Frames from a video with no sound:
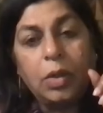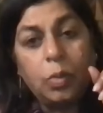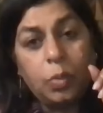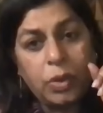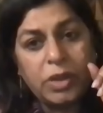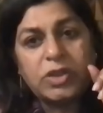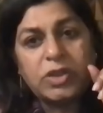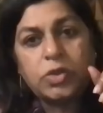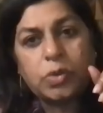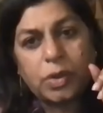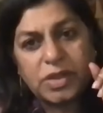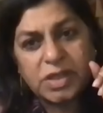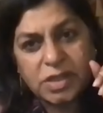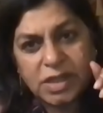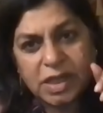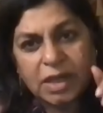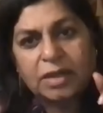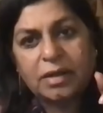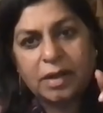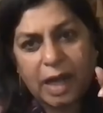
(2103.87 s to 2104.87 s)
which was
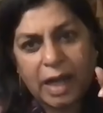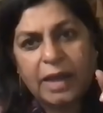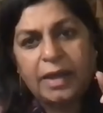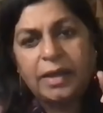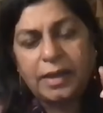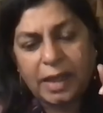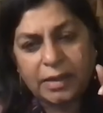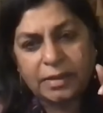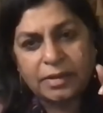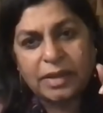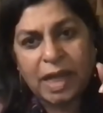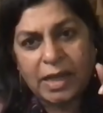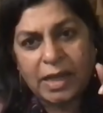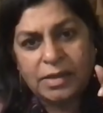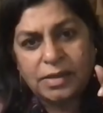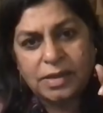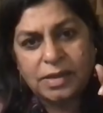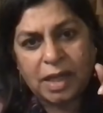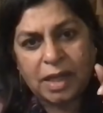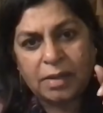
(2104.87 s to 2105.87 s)
decried at
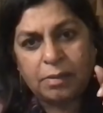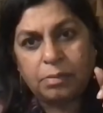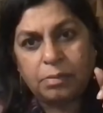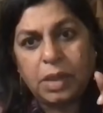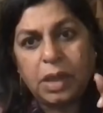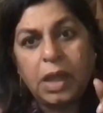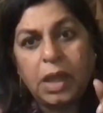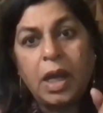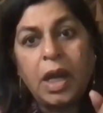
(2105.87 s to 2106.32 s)
that time.